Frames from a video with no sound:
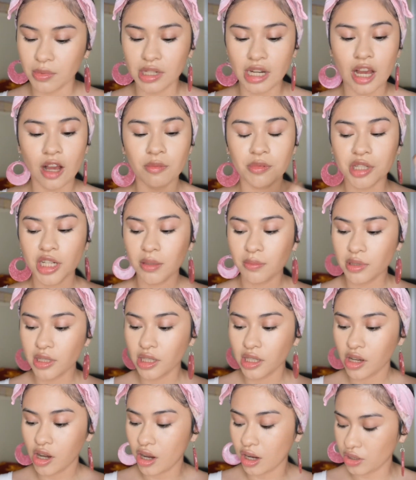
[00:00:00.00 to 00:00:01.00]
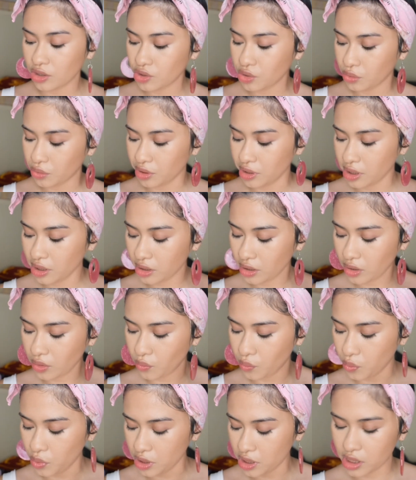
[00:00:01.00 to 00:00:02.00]
now I'm gonna be
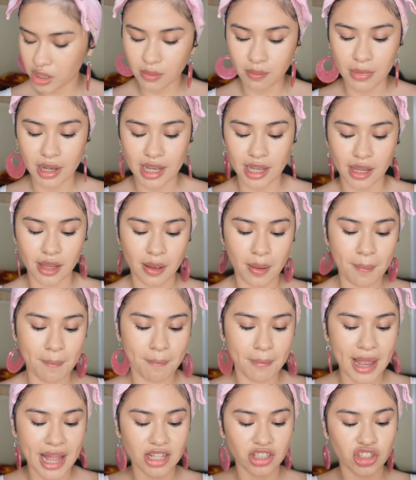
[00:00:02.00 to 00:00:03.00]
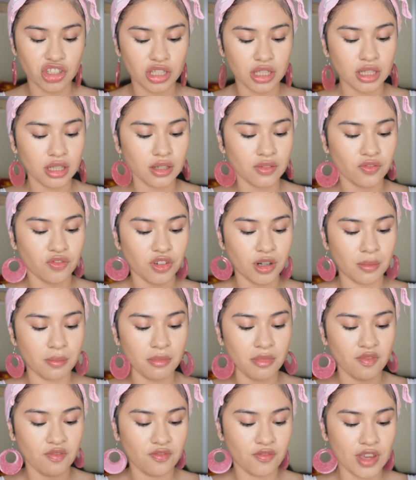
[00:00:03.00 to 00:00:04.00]
contouring with my Matchstick from
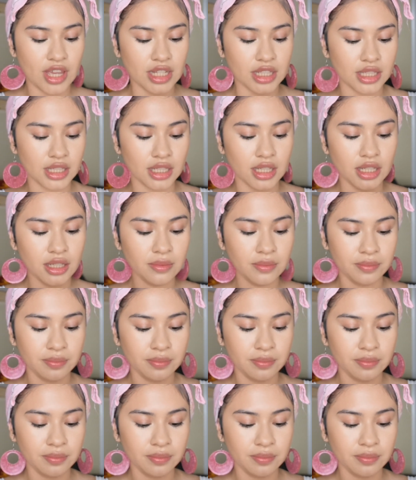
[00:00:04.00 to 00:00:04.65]
Fenty.